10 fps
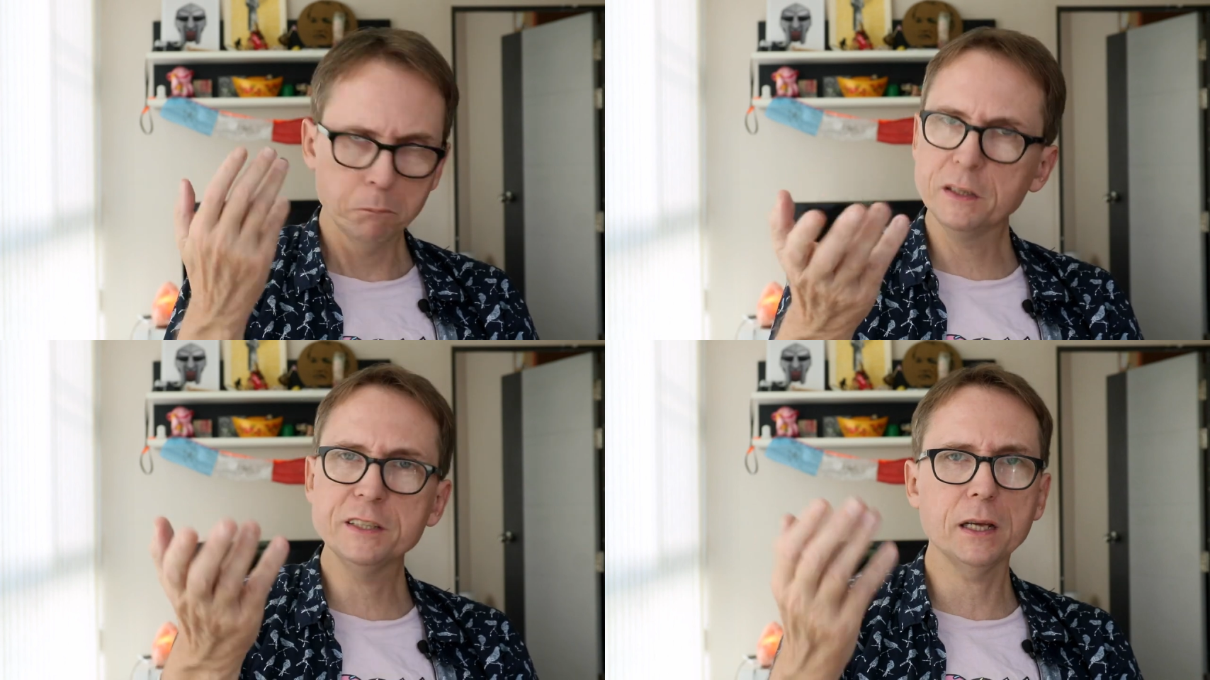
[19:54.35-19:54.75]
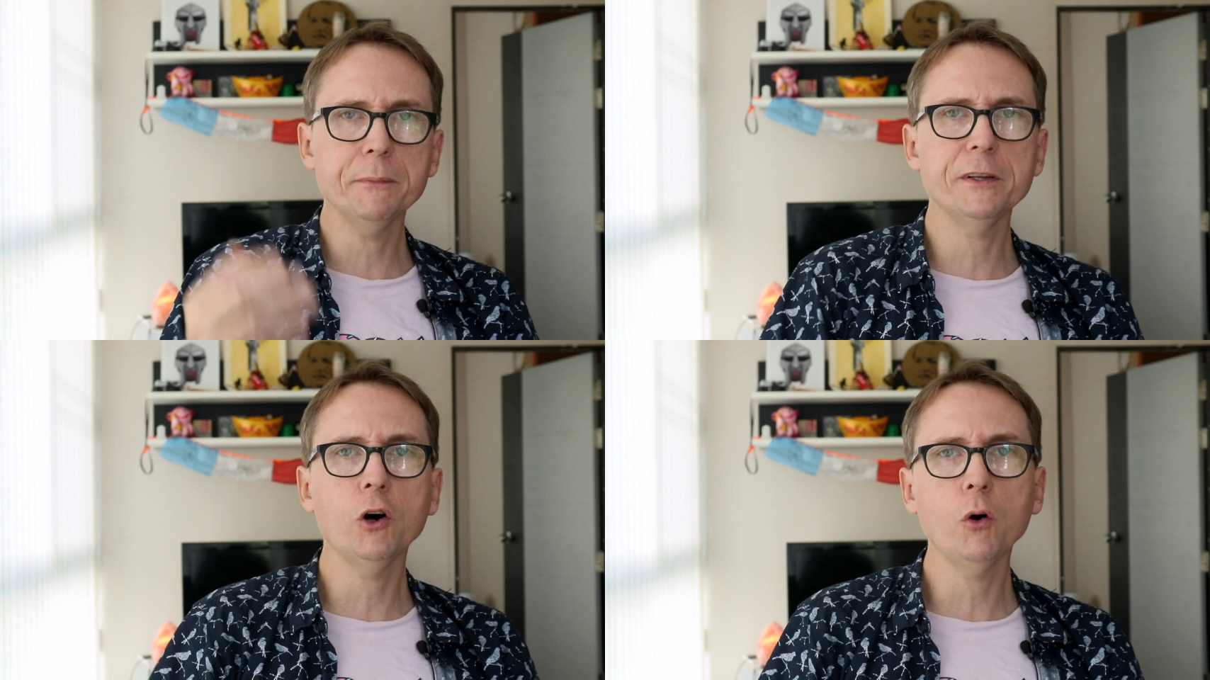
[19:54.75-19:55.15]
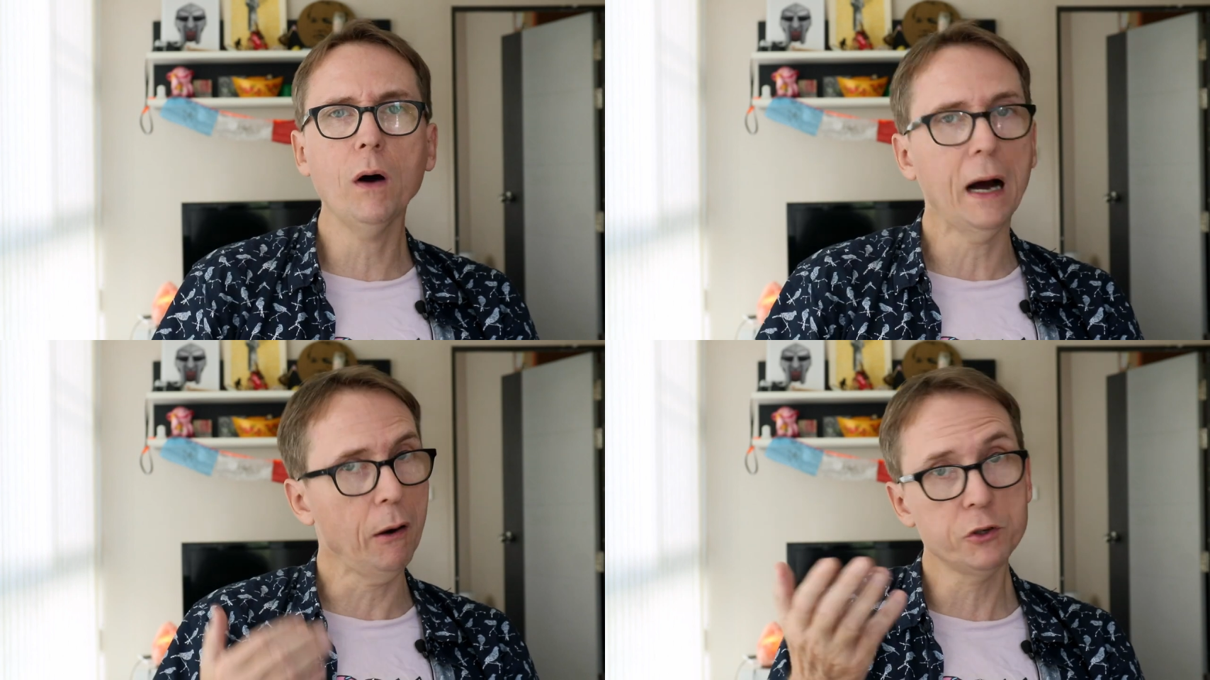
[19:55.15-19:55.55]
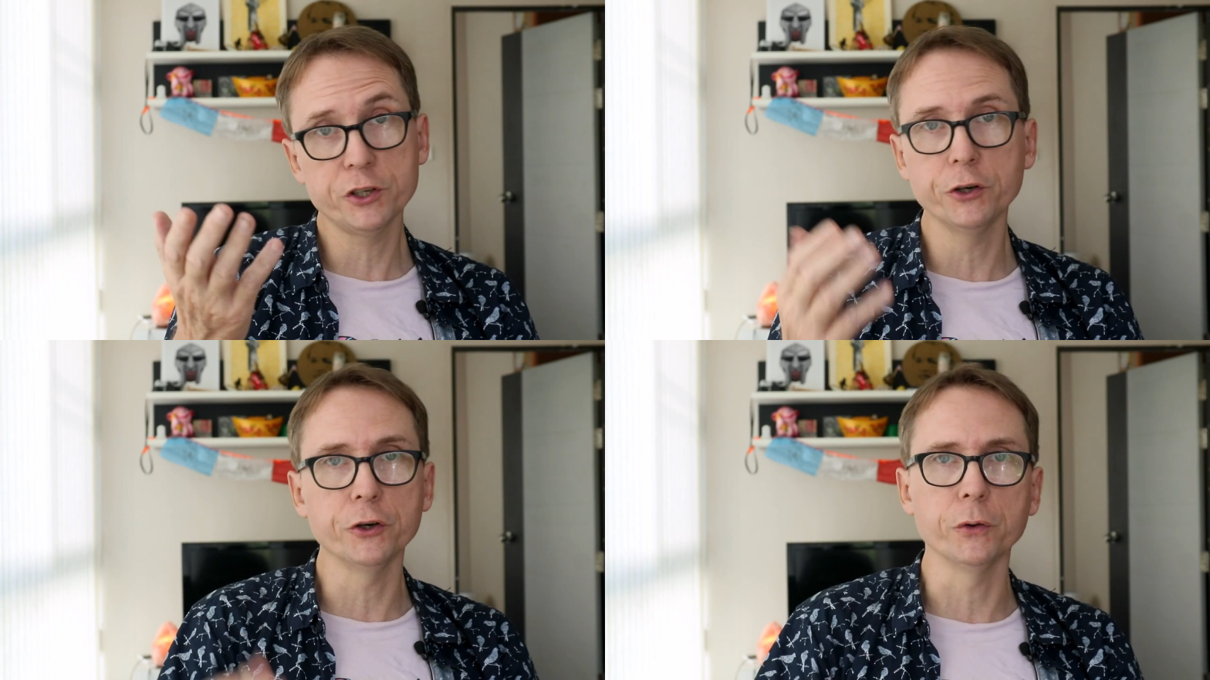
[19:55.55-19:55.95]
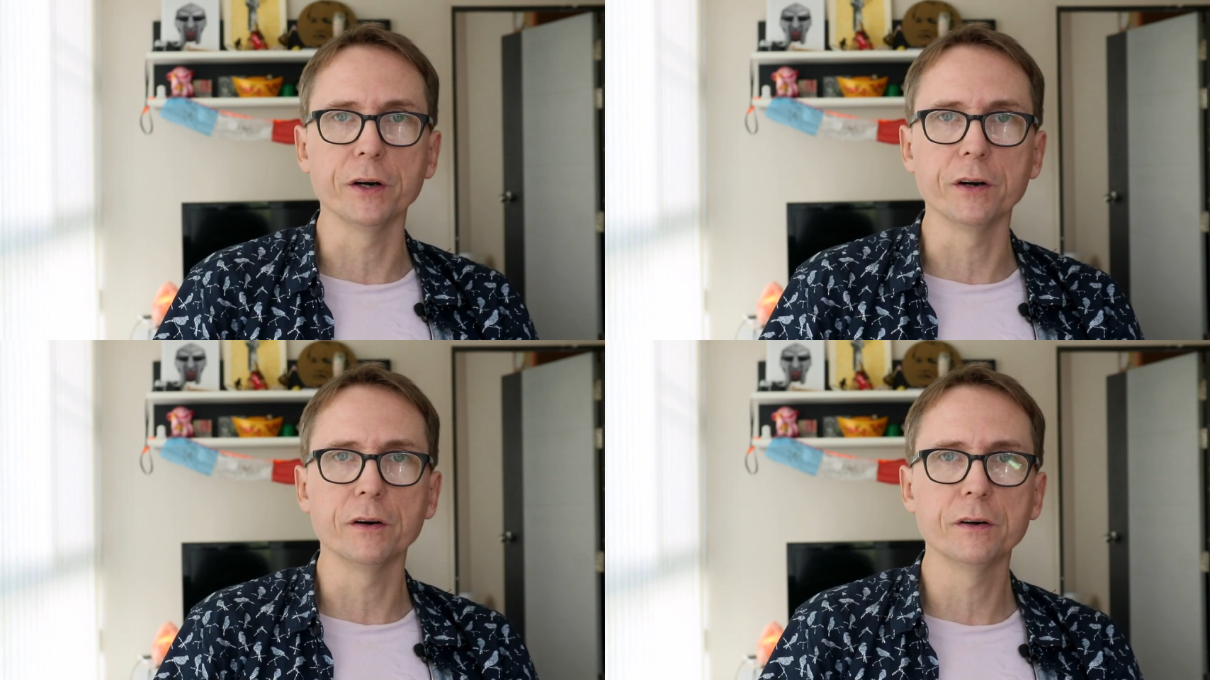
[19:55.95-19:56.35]
please let me know, how was your new
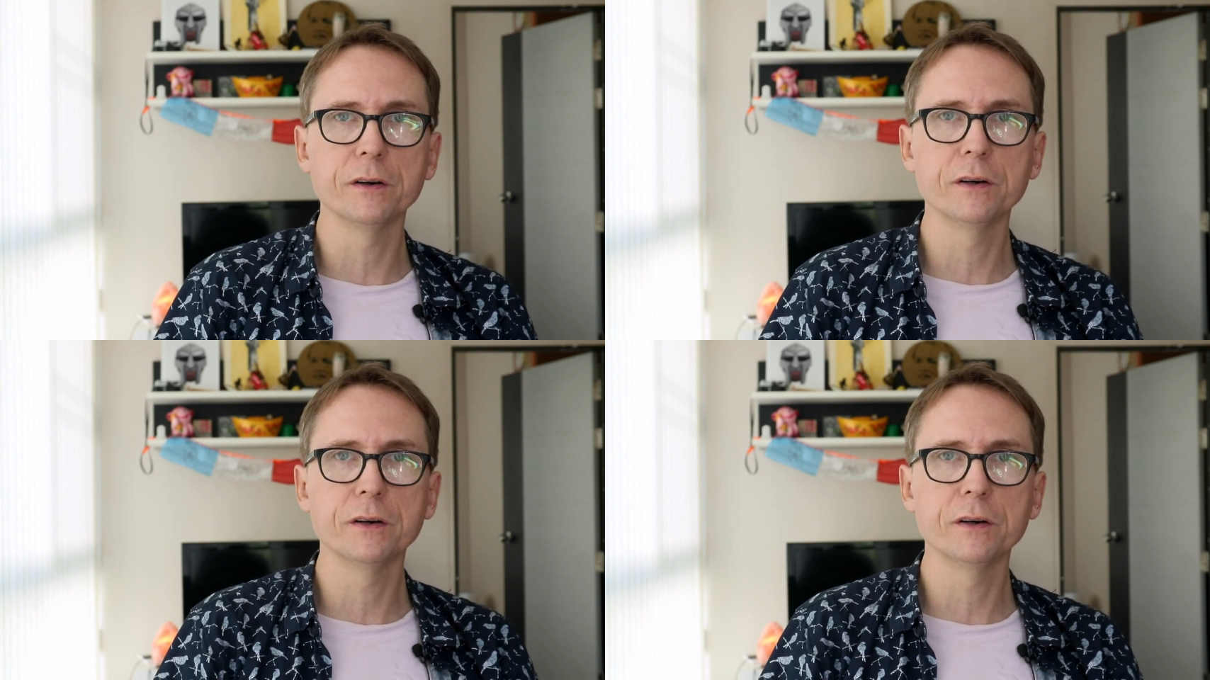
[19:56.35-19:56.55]
year?